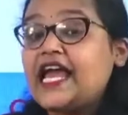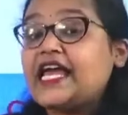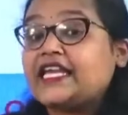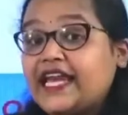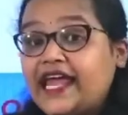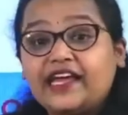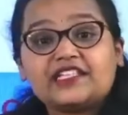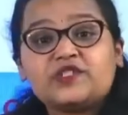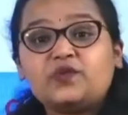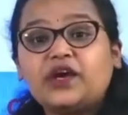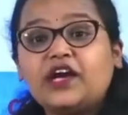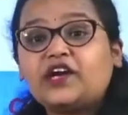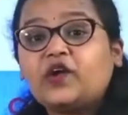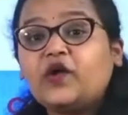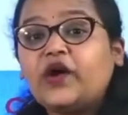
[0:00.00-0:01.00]
Next we
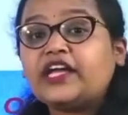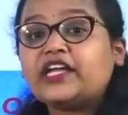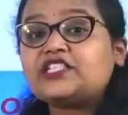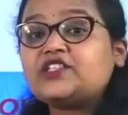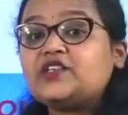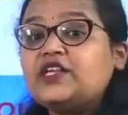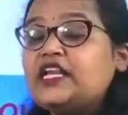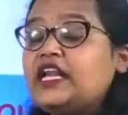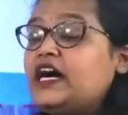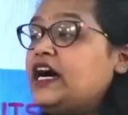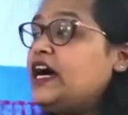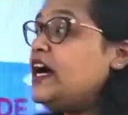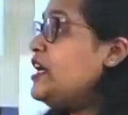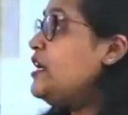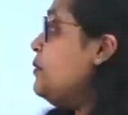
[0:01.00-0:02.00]
are going to learn